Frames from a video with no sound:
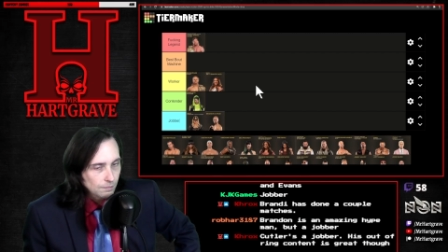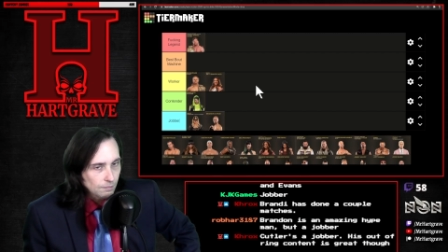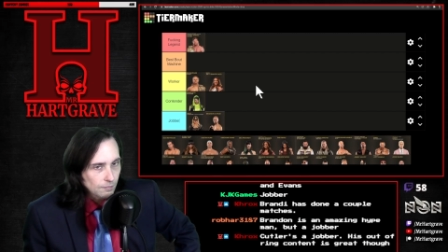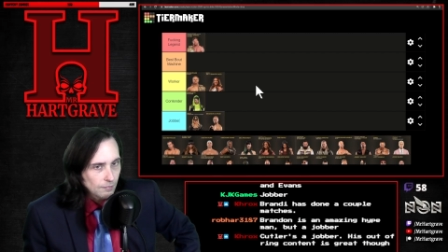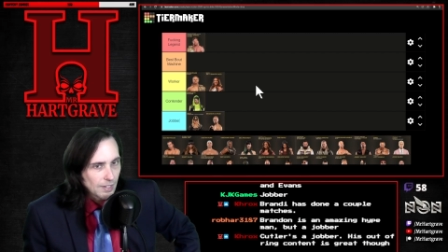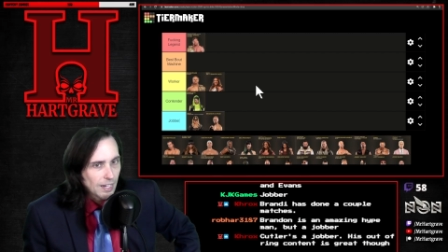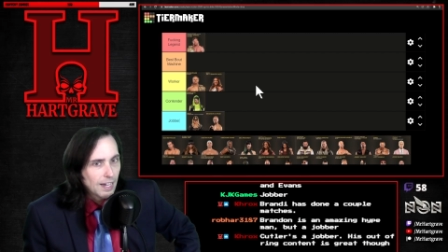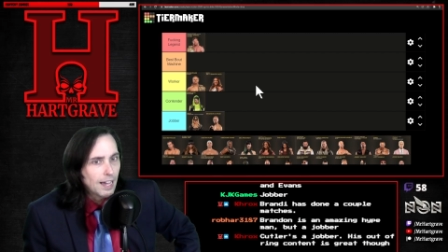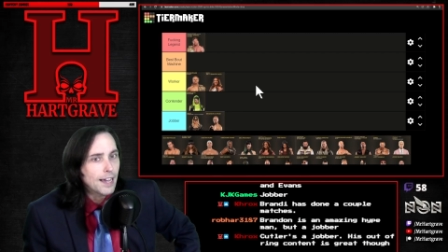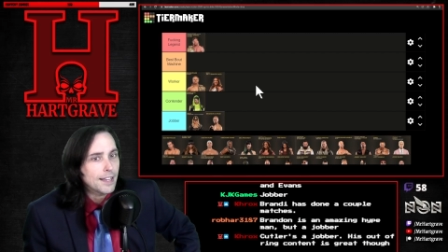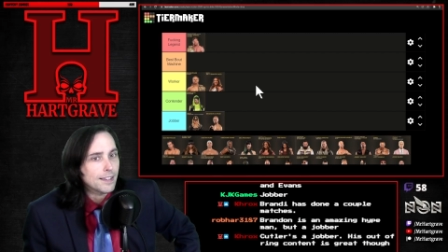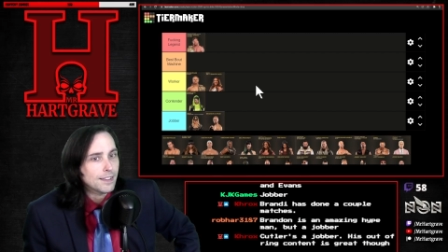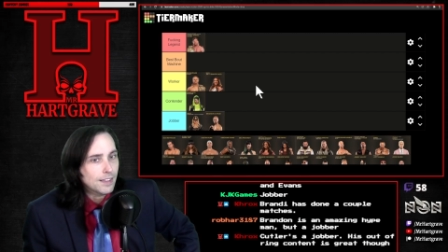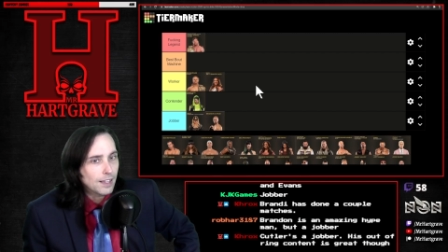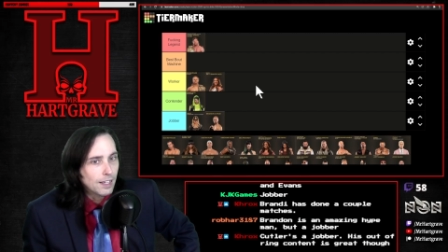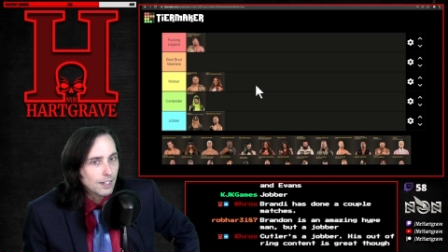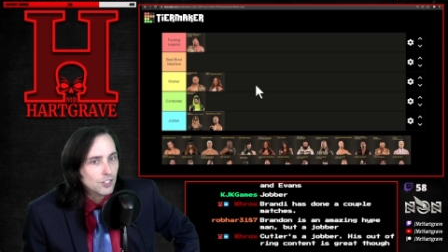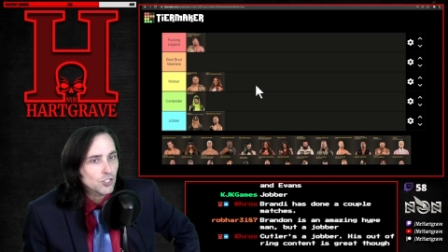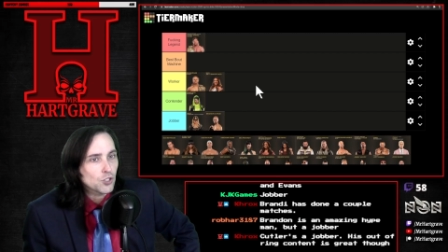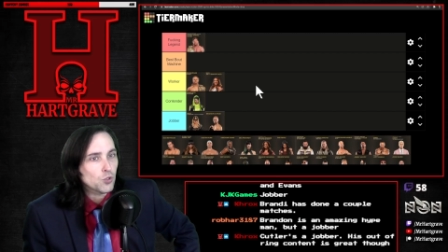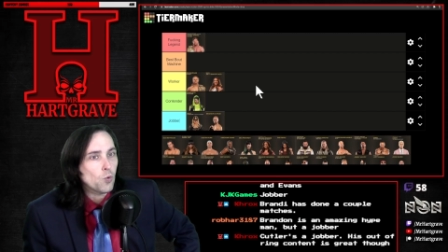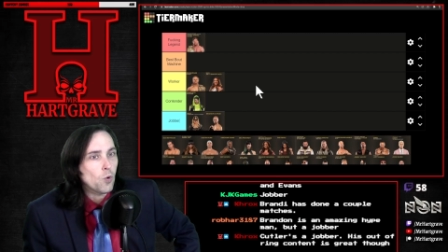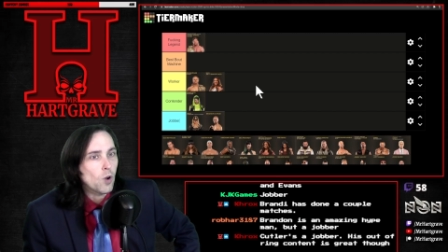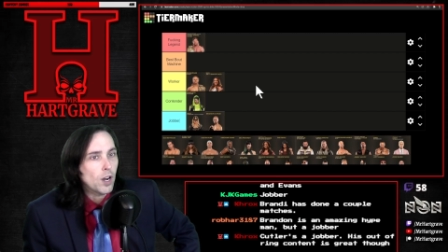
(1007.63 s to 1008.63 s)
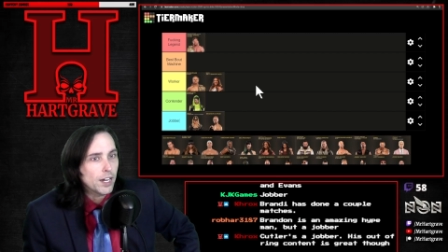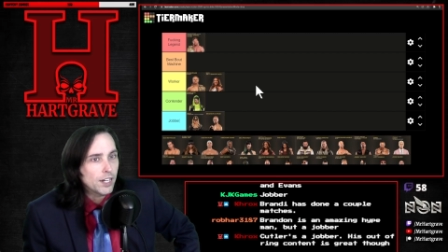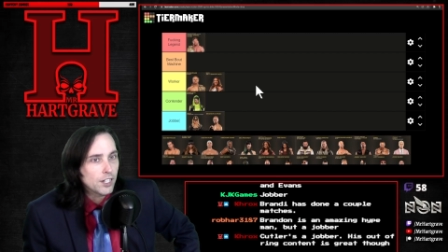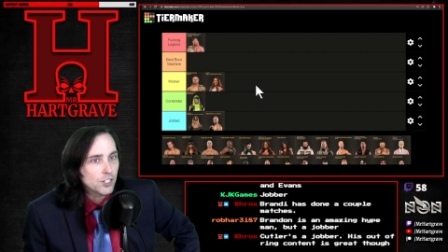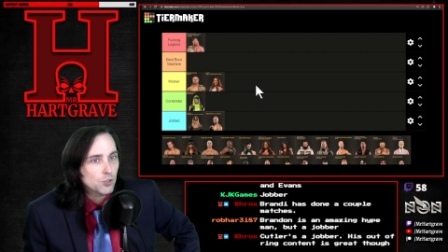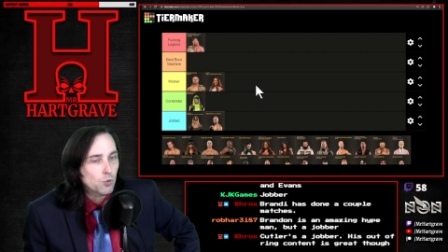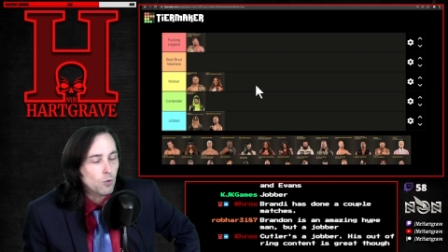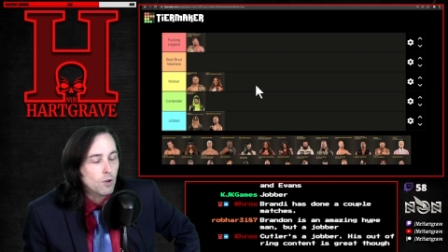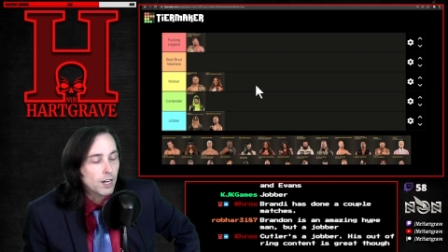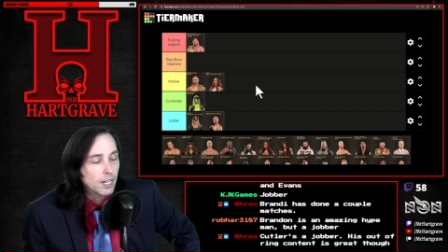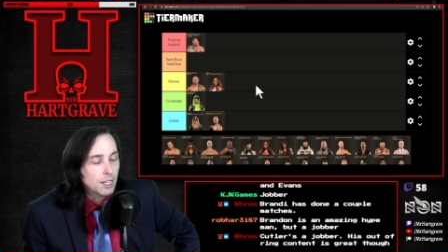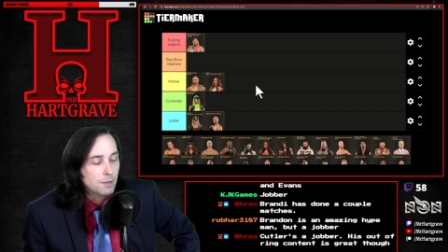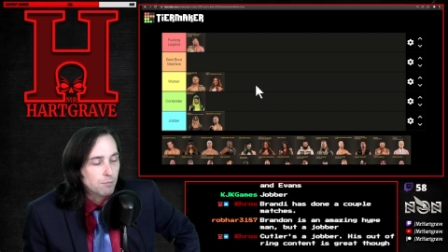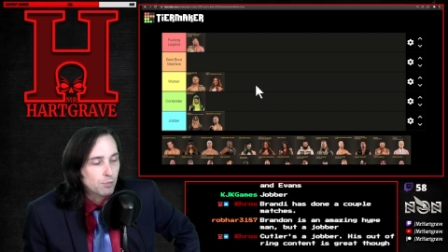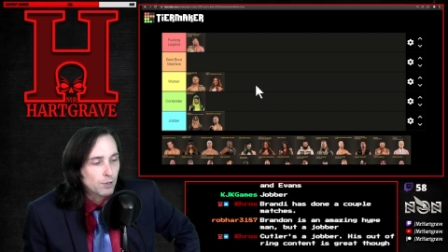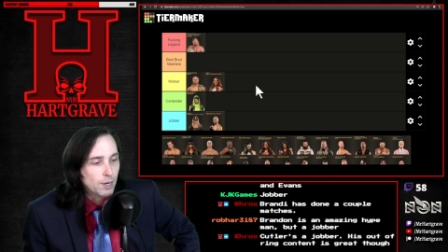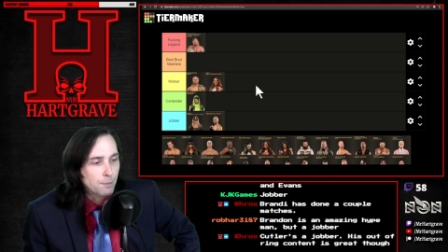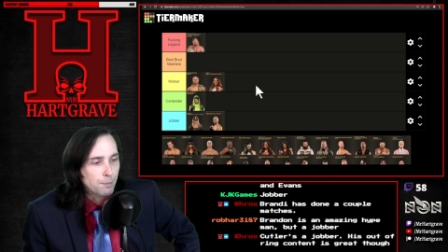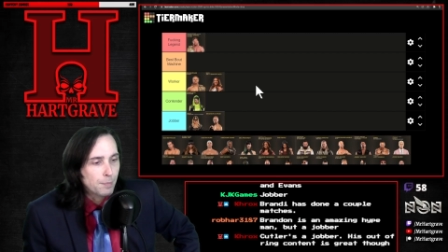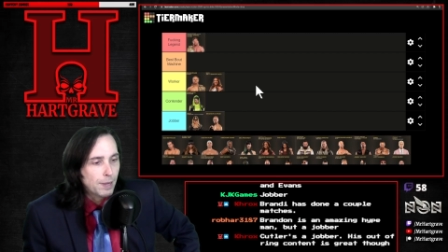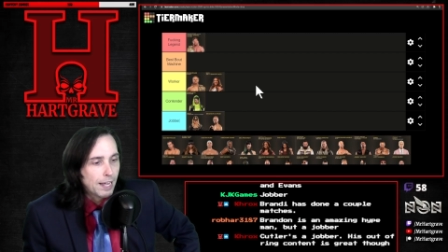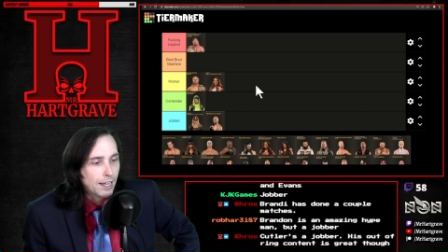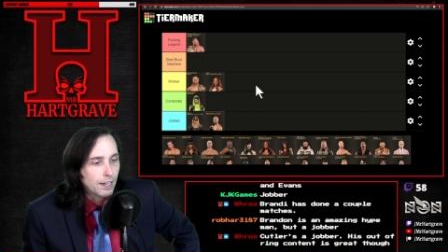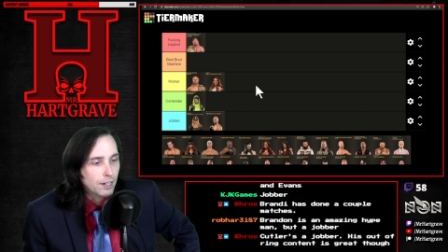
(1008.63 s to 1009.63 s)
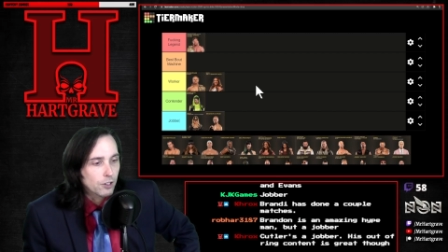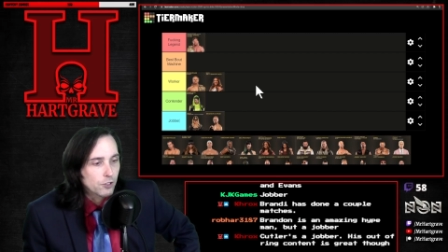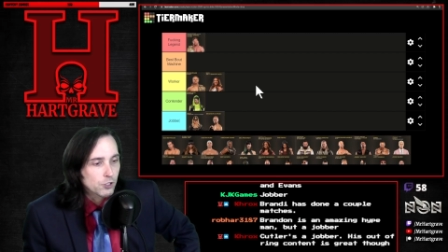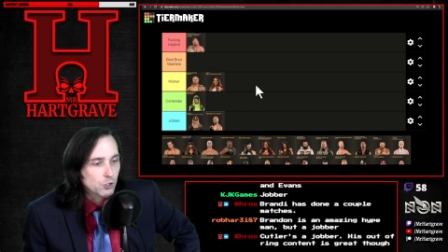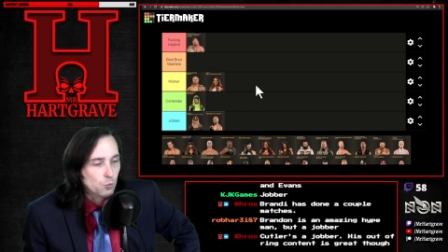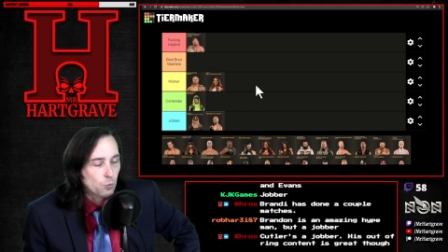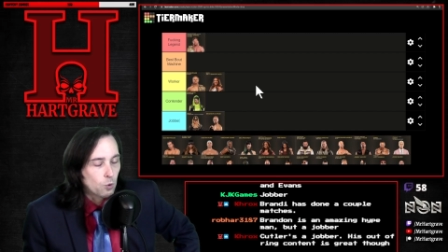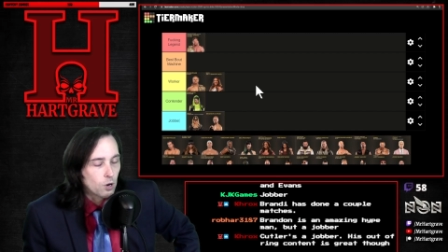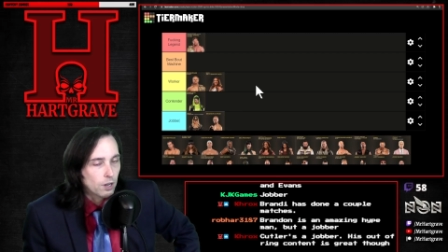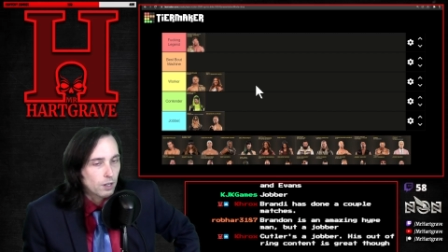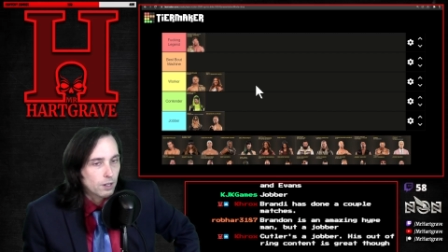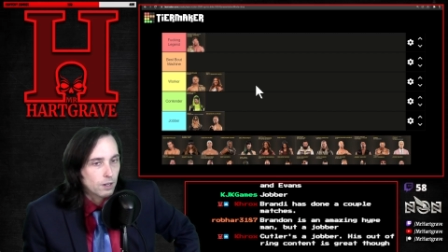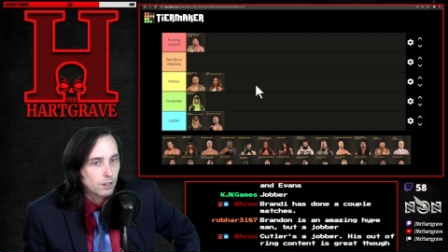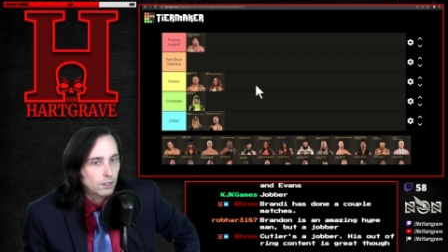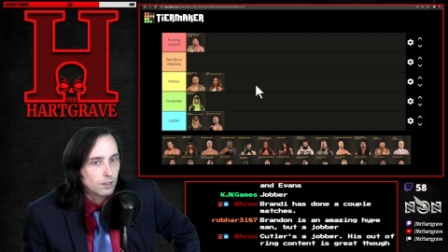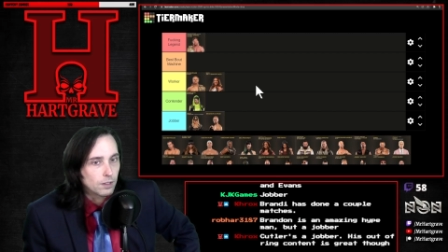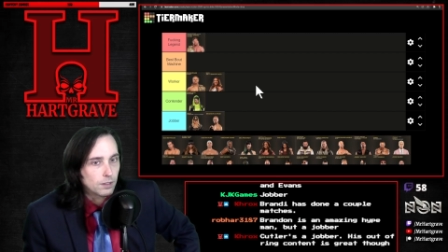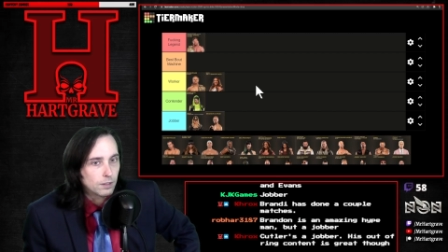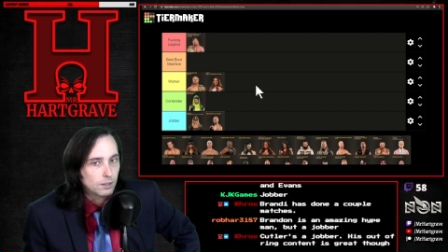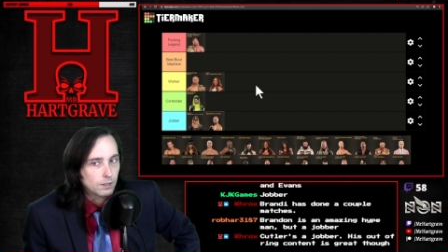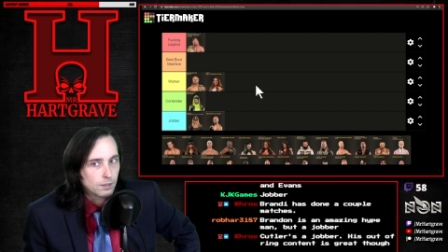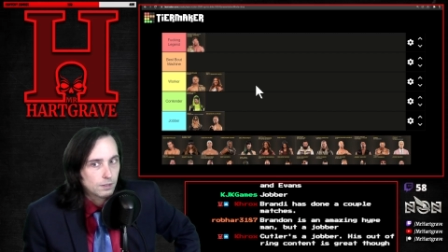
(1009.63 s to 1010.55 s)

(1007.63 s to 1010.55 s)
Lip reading: I think 2020 Brit Baker's worker.